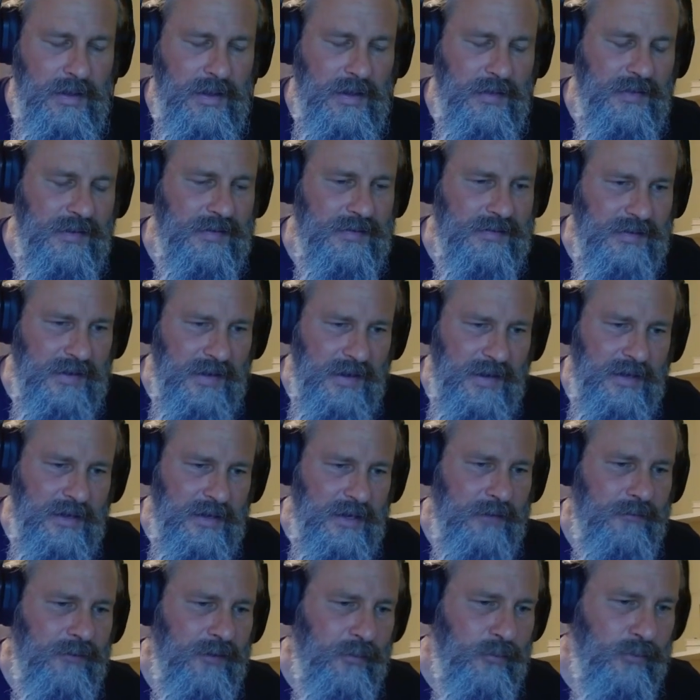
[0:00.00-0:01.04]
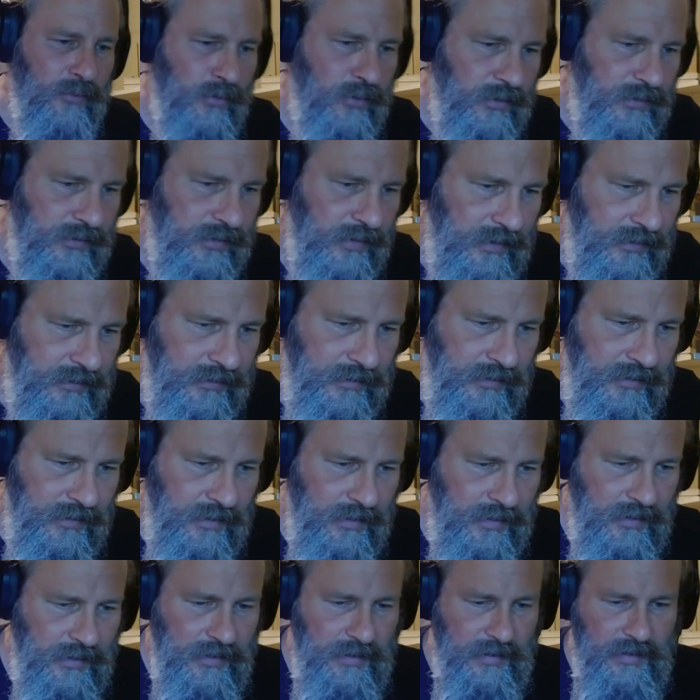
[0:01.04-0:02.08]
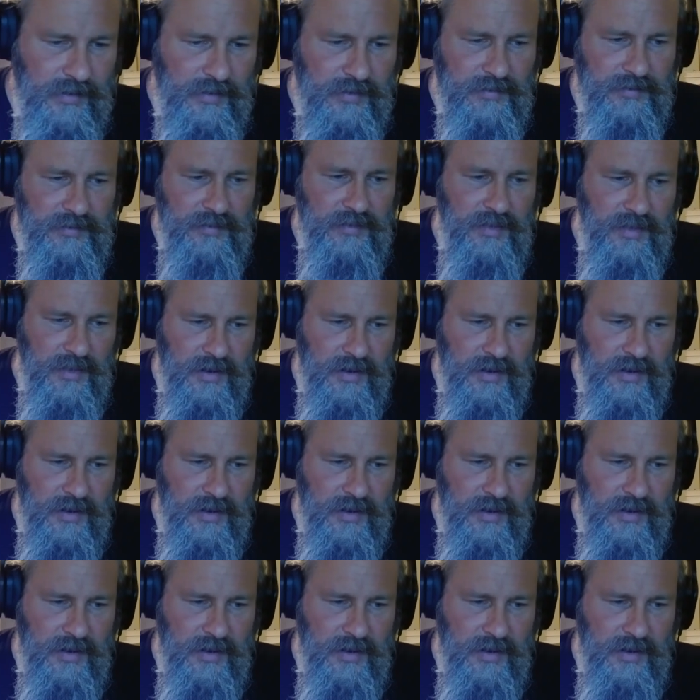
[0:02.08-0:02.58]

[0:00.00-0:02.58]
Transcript: and the scientific process is